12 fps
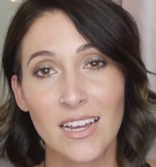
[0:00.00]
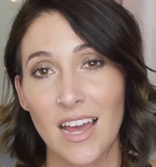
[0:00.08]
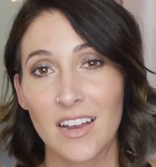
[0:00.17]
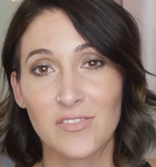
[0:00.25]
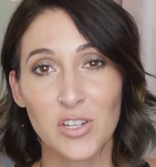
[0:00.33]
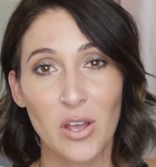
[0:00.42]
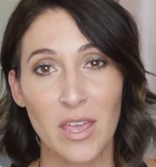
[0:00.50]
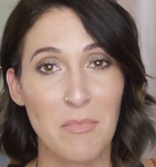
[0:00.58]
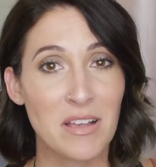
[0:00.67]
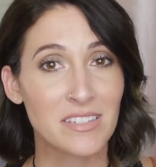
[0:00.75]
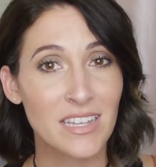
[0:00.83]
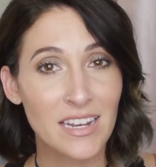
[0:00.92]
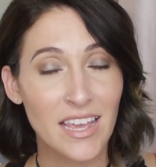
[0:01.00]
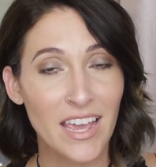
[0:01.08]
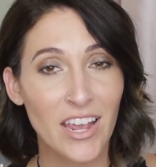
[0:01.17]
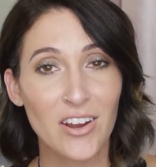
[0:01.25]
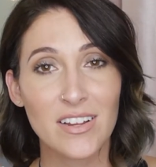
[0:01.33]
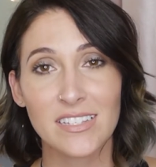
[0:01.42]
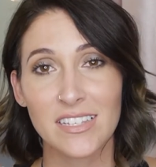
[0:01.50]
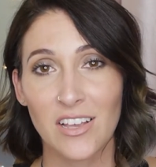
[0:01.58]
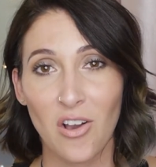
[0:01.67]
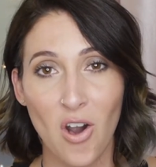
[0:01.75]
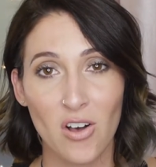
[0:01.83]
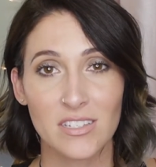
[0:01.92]
kind of talking about skincare and
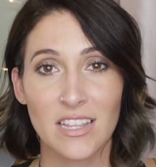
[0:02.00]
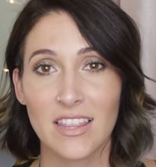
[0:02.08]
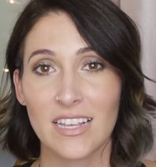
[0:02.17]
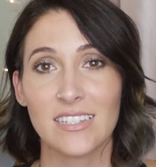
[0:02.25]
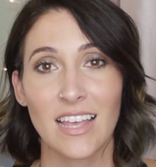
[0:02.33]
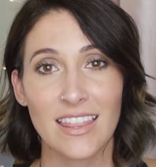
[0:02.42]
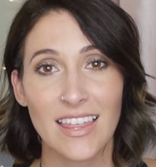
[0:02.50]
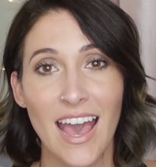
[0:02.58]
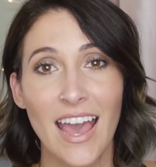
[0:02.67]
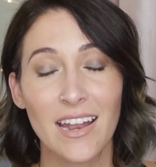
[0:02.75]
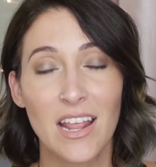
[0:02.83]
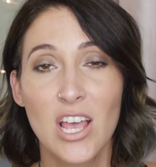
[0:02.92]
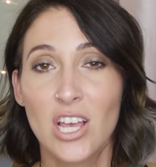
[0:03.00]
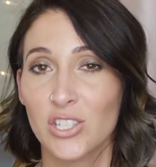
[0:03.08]
seeing hauls and things like that,